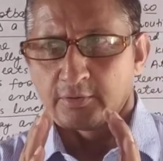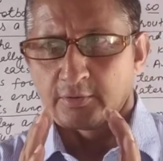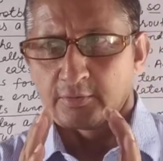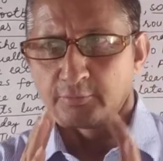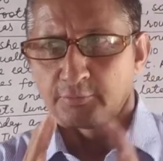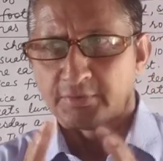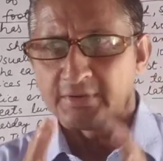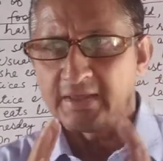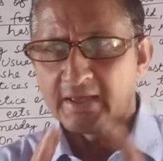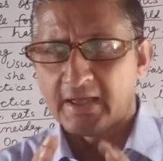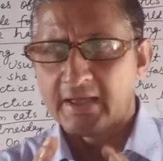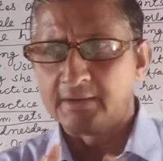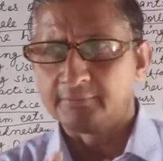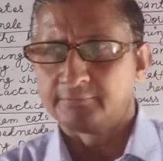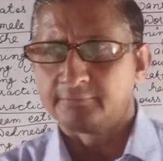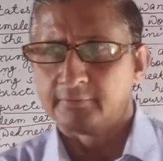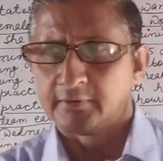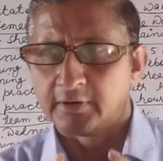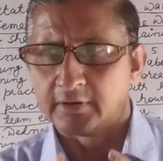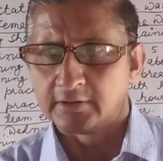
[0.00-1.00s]
We have
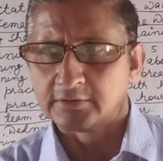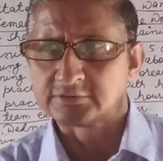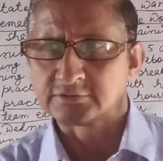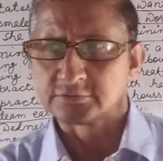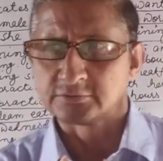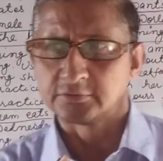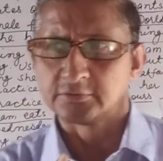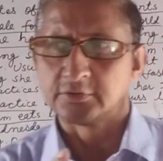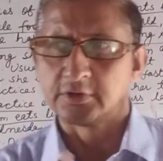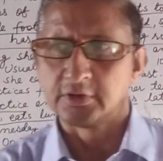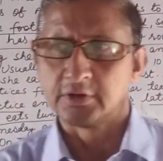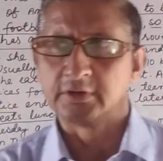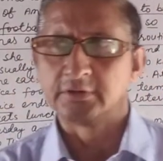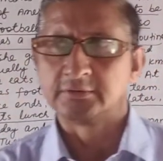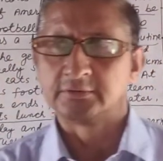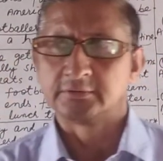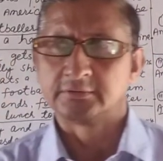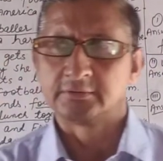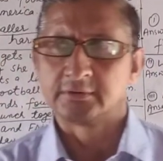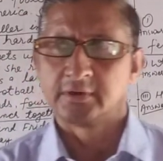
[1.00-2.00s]
also
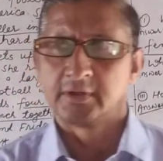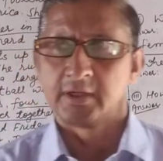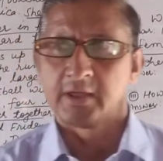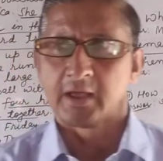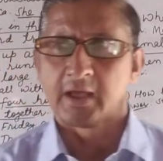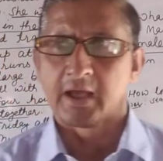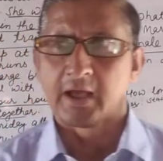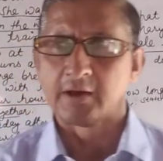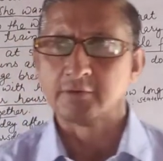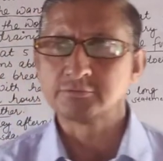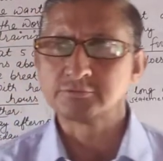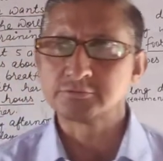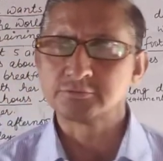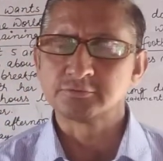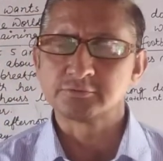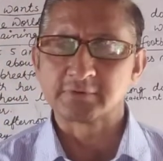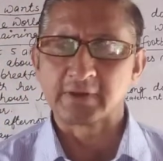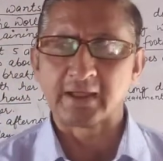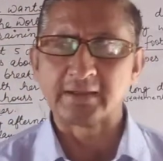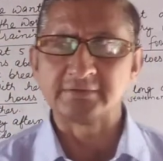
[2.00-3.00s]
learned how to
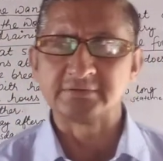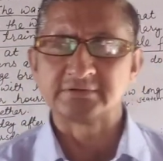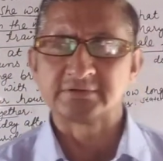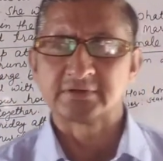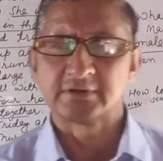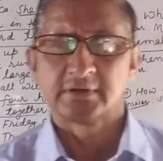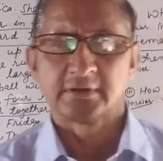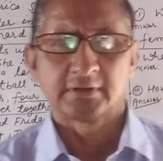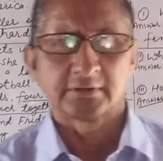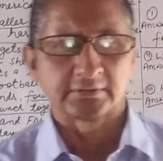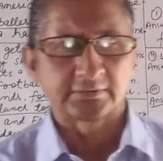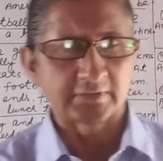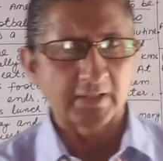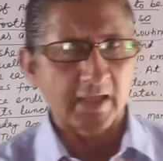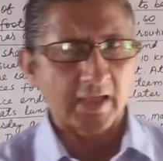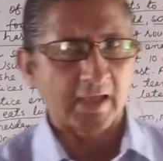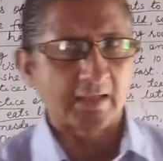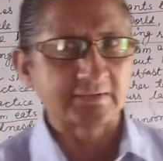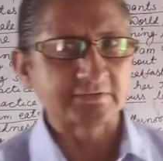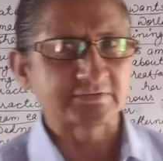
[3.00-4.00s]
write the
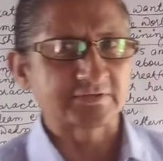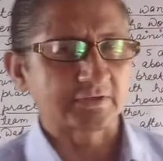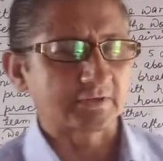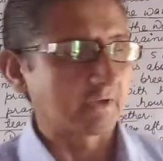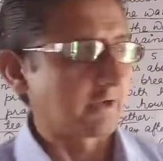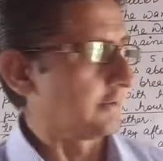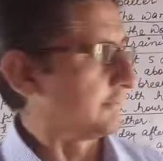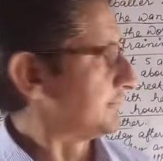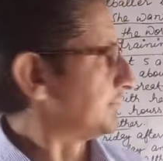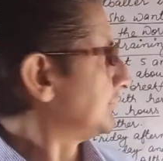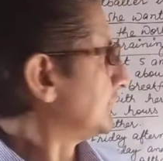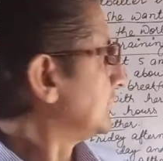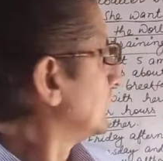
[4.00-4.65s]
answer of